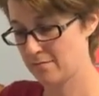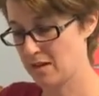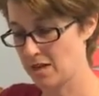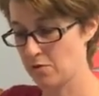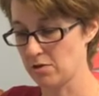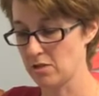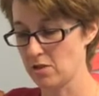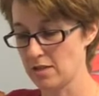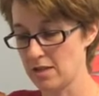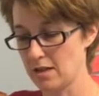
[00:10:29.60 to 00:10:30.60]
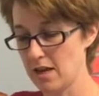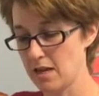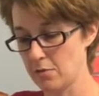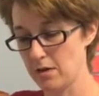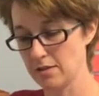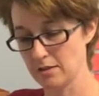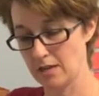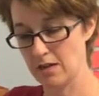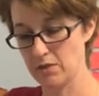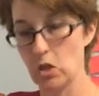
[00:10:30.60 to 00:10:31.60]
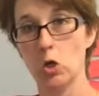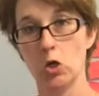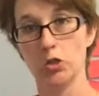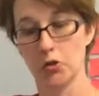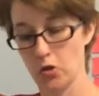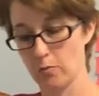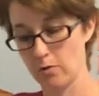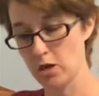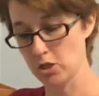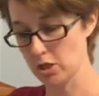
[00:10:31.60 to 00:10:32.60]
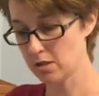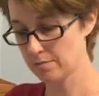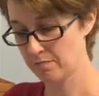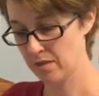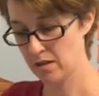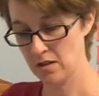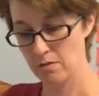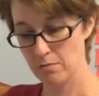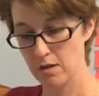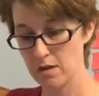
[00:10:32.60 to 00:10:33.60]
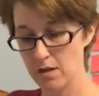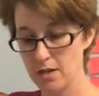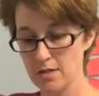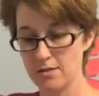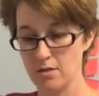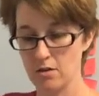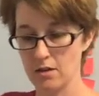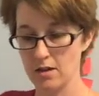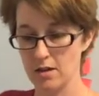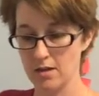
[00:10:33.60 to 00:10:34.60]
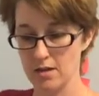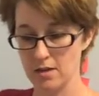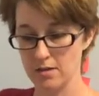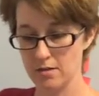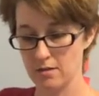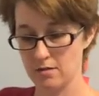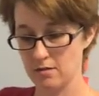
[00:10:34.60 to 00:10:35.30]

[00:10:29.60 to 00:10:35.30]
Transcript: not how it starts and anyways, it's kind of a long-term project. But I started and I got,